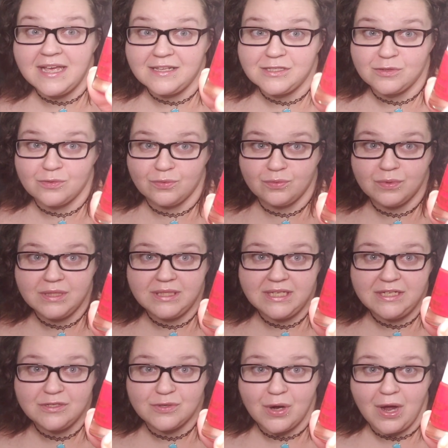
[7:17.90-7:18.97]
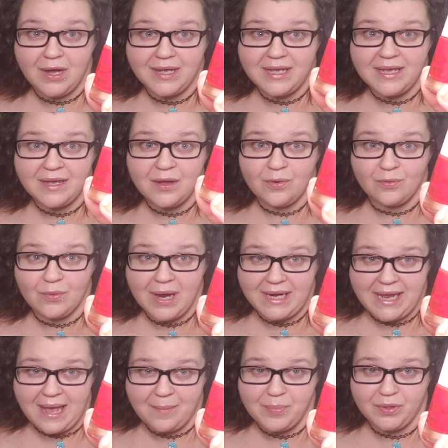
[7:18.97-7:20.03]
It's really drawing red
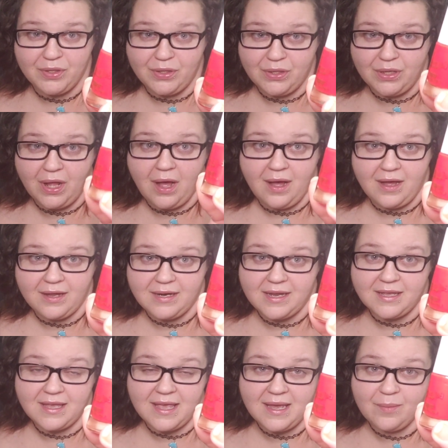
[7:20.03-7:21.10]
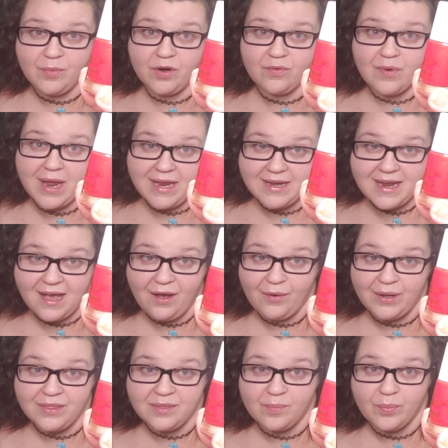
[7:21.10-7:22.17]
apple on camera right now
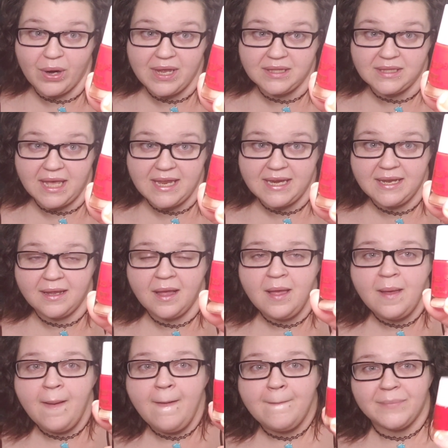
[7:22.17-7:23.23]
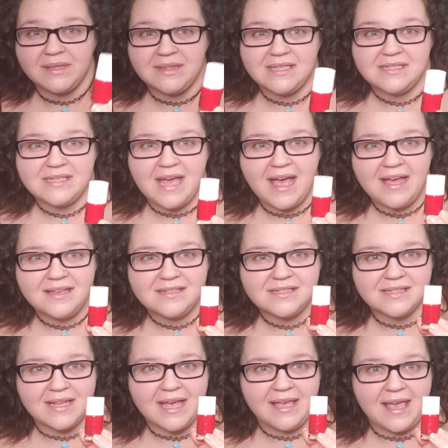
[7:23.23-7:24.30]
in the bright lighting, but this has
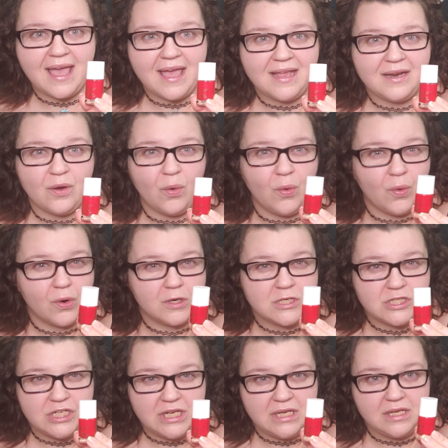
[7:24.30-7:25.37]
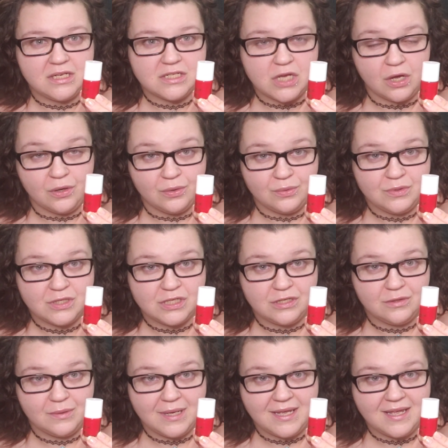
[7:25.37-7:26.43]
like an orangey tone
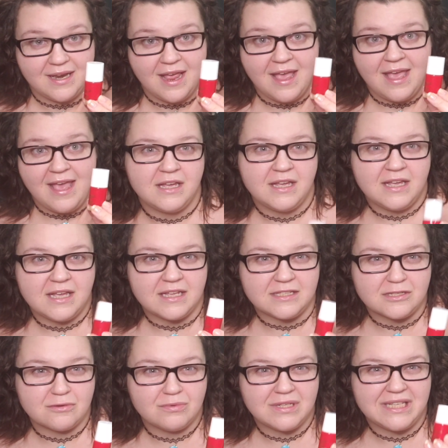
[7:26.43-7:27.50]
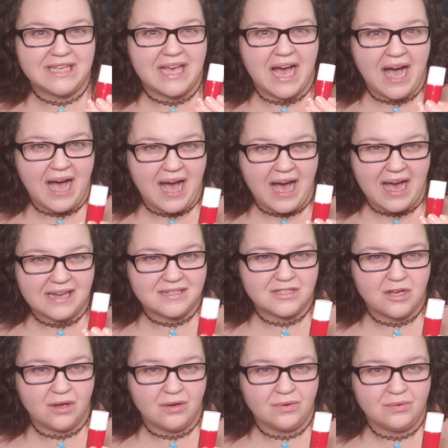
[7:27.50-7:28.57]
to it. It's a really hot
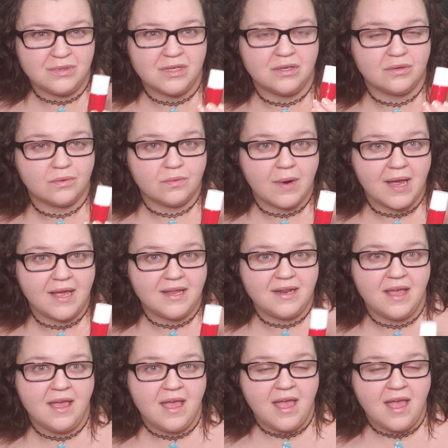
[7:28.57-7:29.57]
toned red.